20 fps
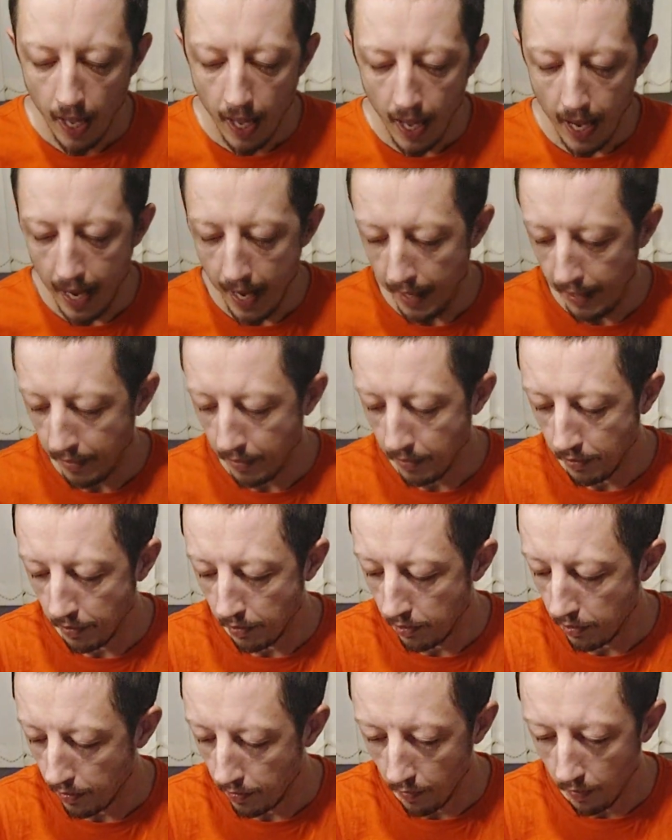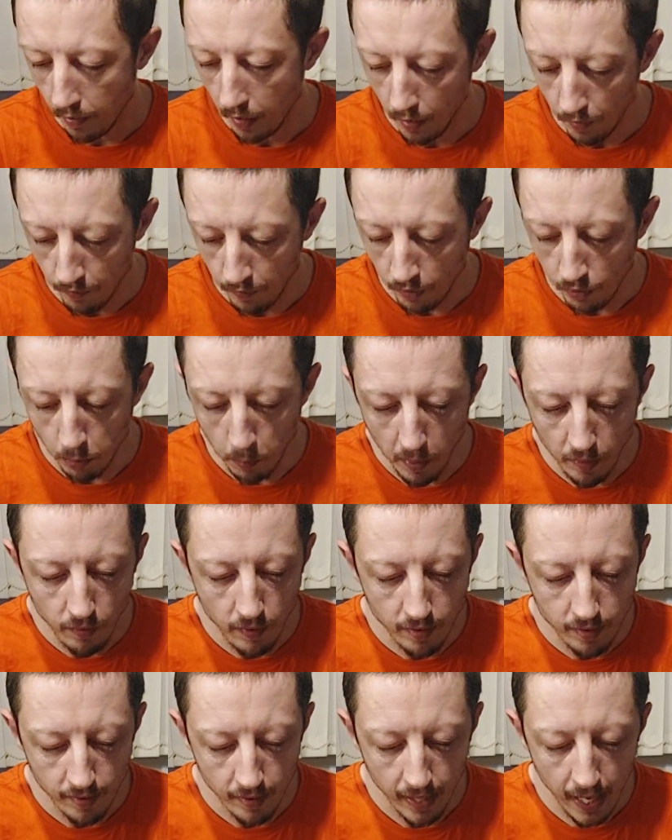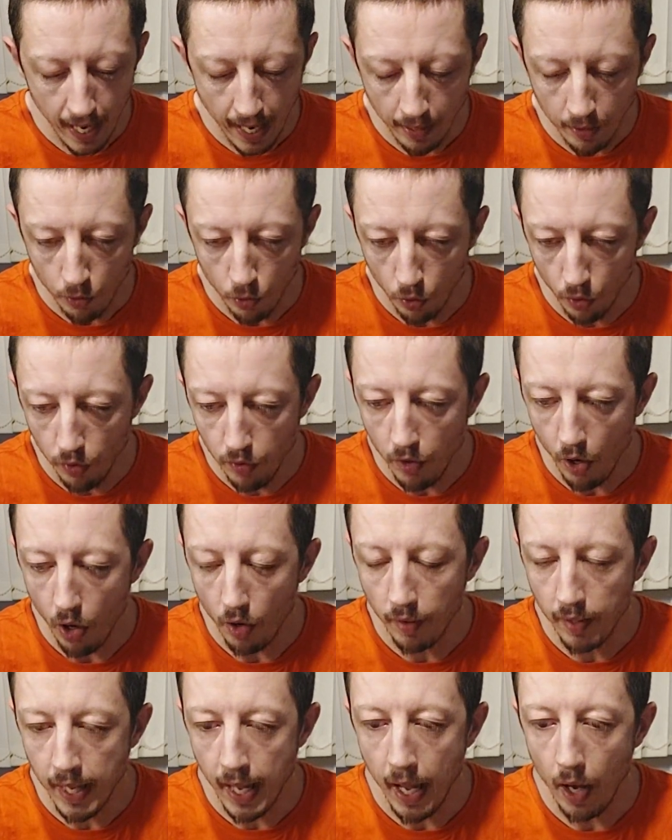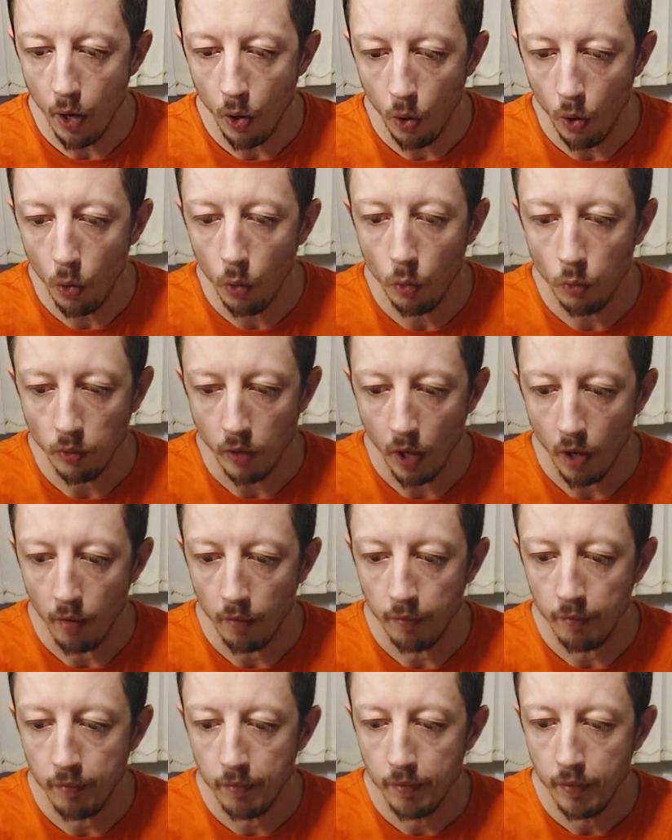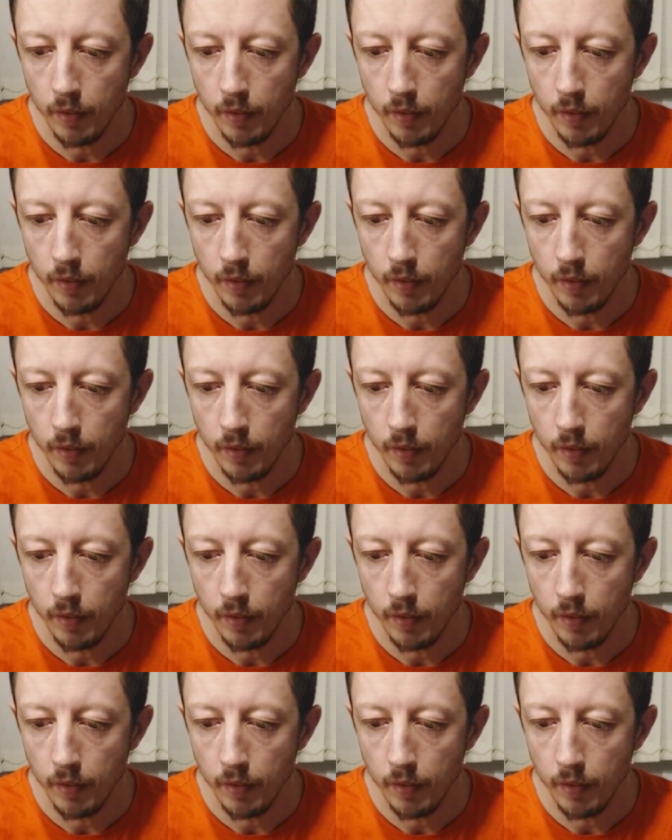and for some weird reason I could not get hold of